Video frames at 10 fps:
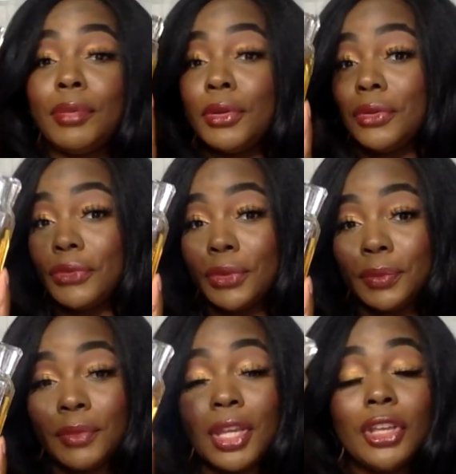
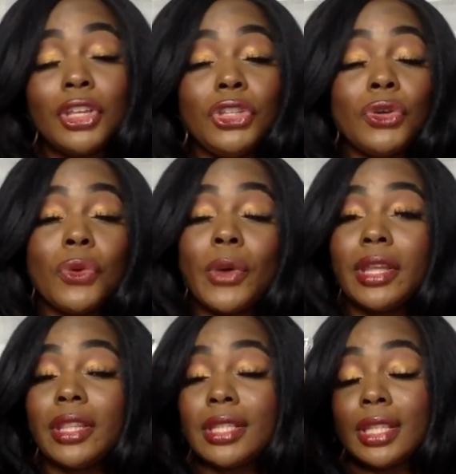beautiful. You can
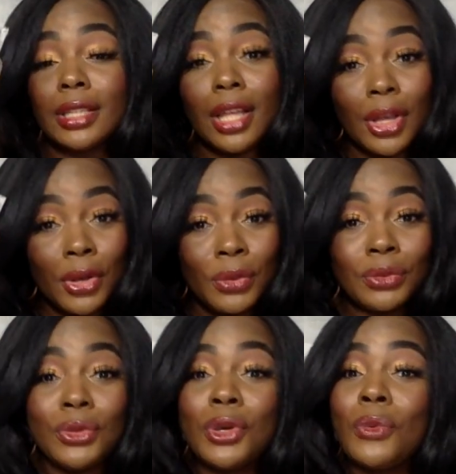wear this
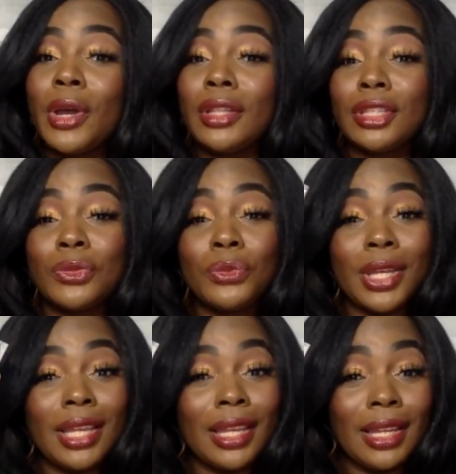alone. You can wear this
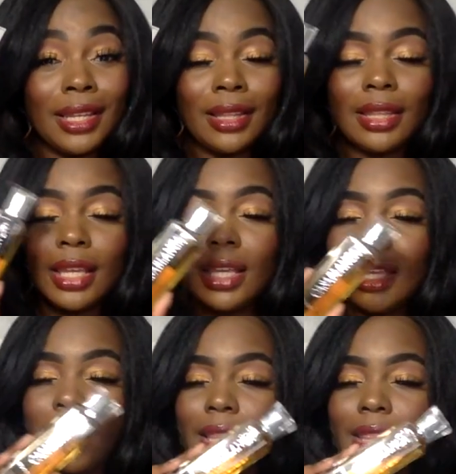with
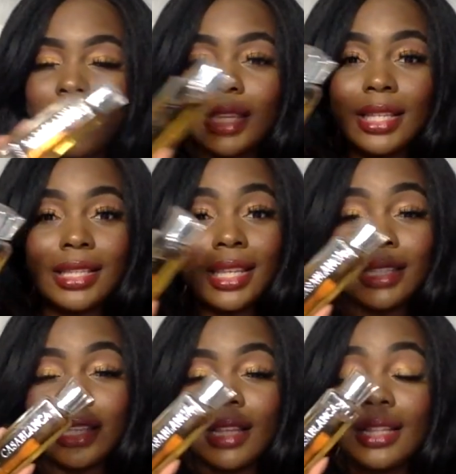anything. This
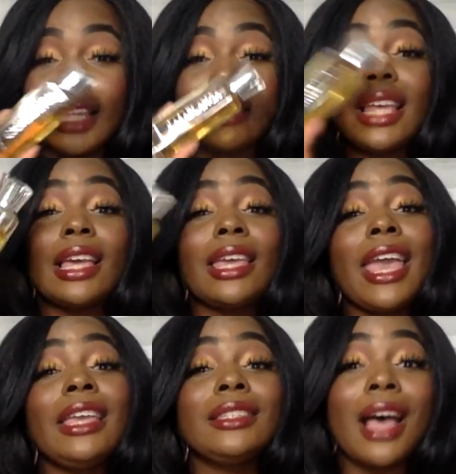is, it's like a
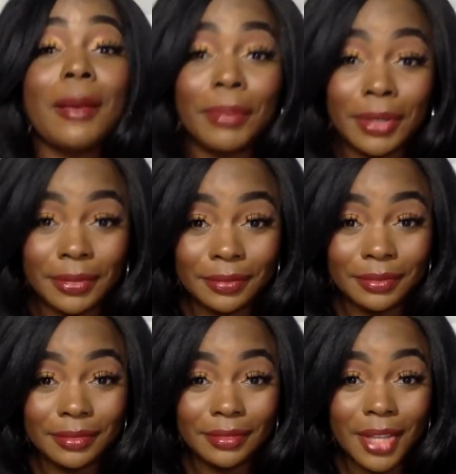cake topper,
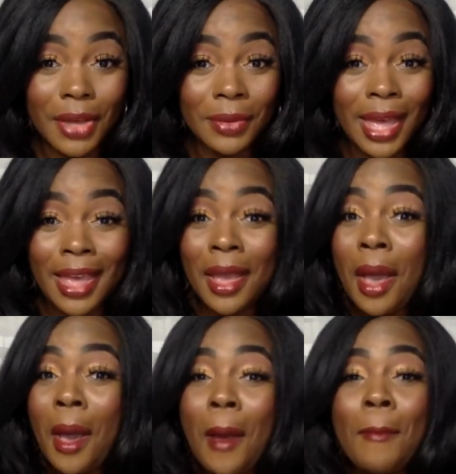okay?
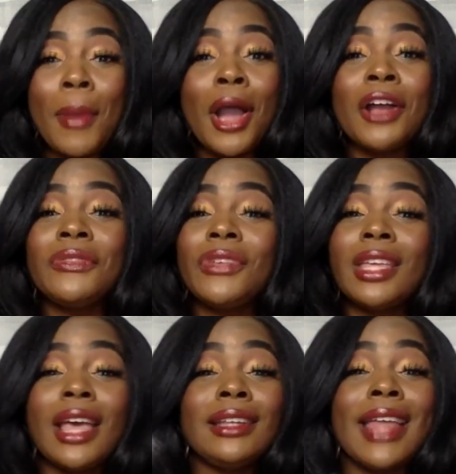
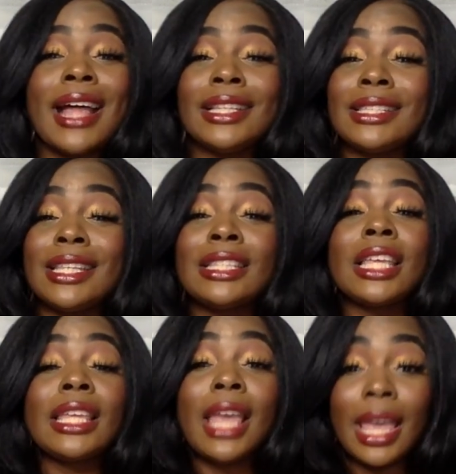Perfect analysis
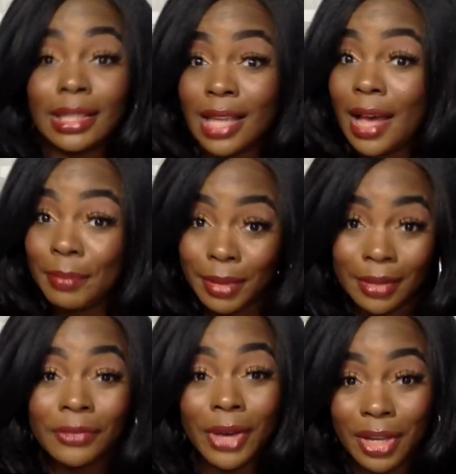cake topper
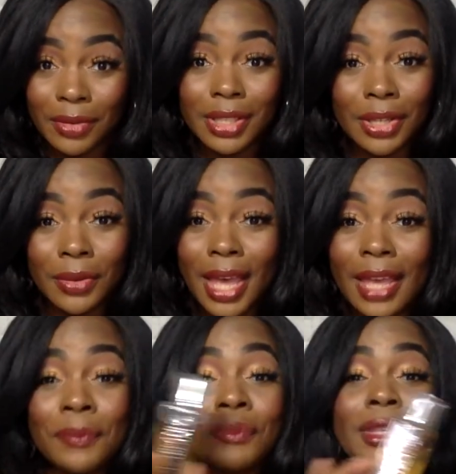fragrance,
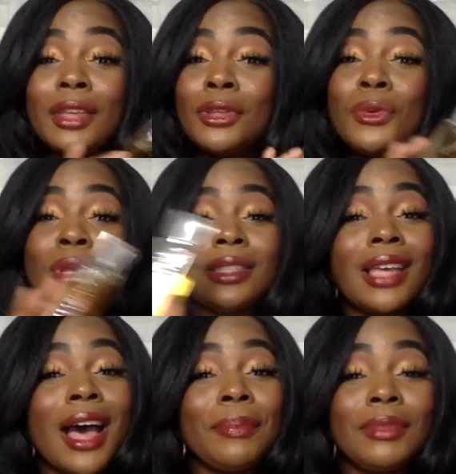okay? You could
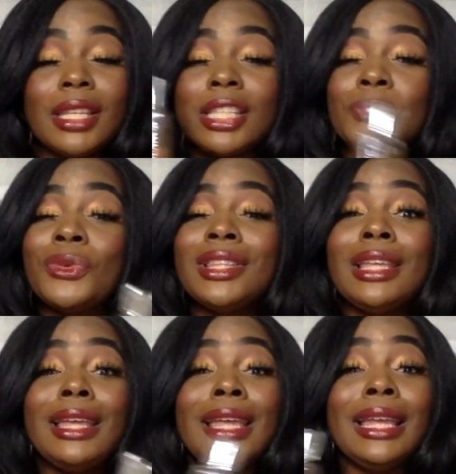top this with
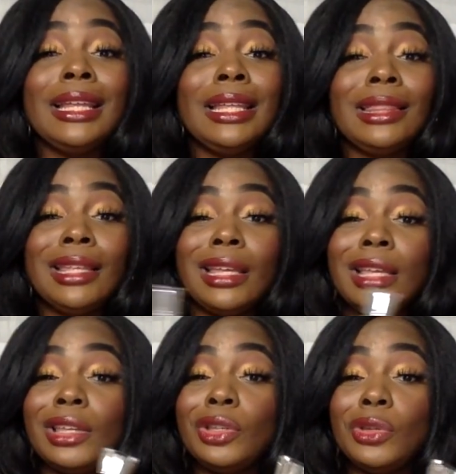
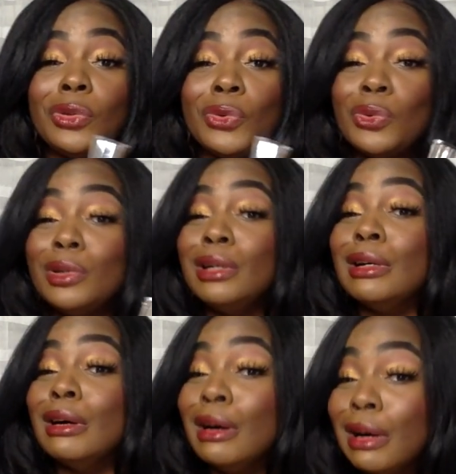anything you
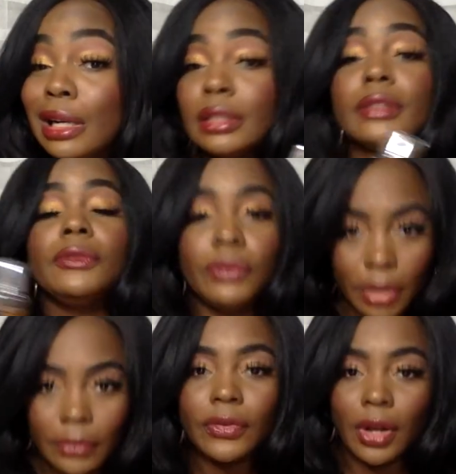got
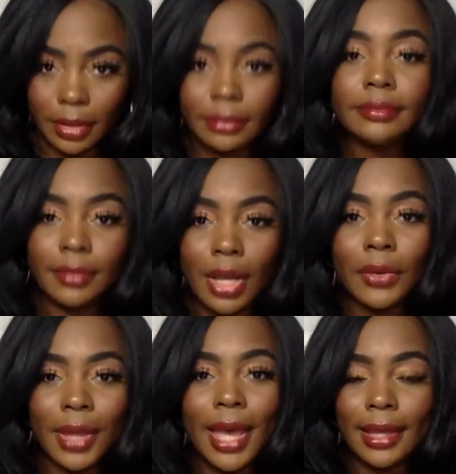for the fall,
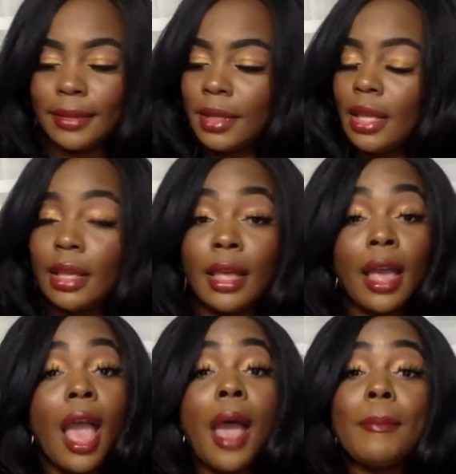okay?
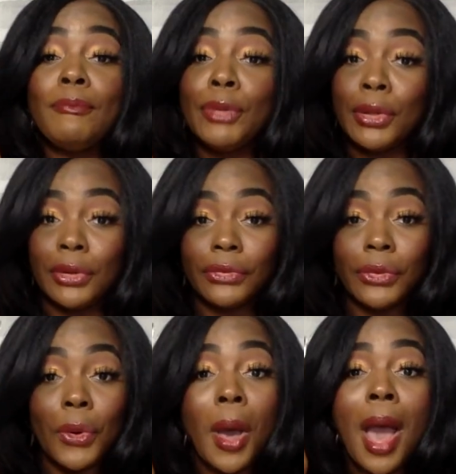
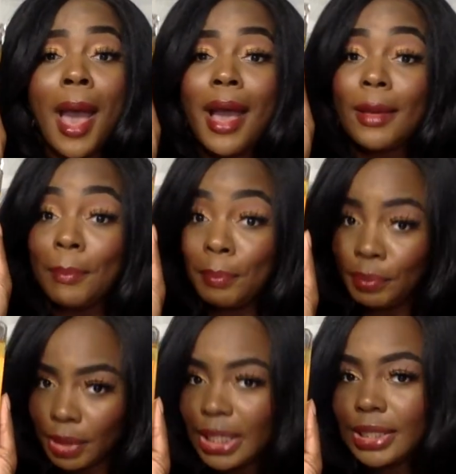Beautiful.
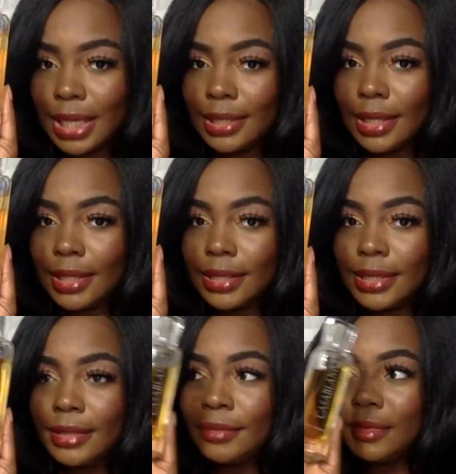Please get this.
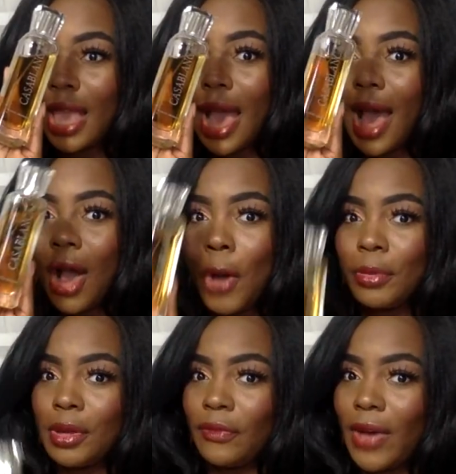Now, I hope
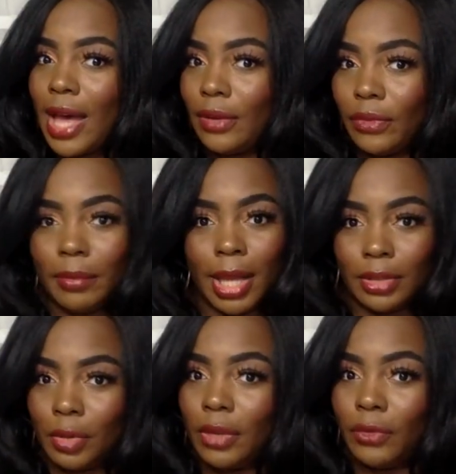you can find it for
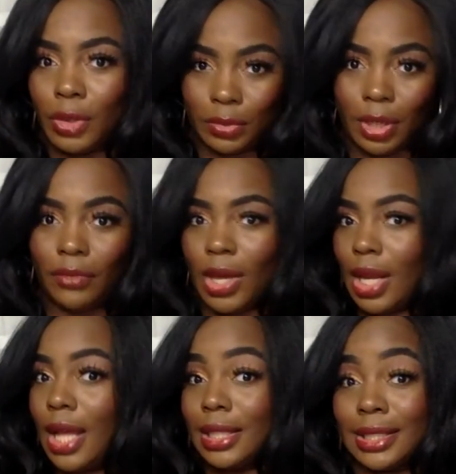about twenty-four dollars,
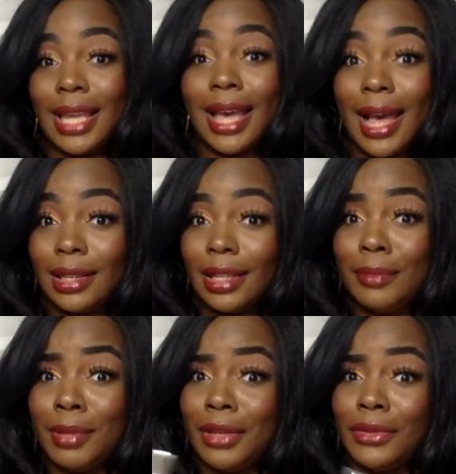twenty-five dollars like I
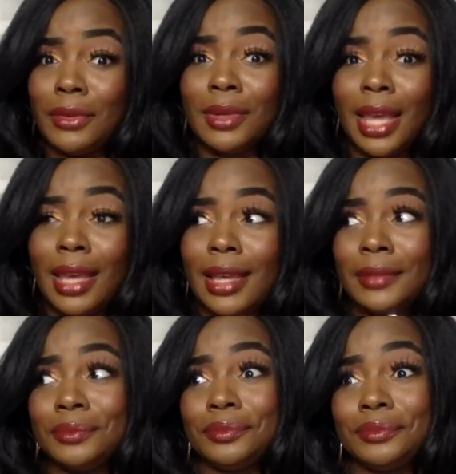did, but if you can't,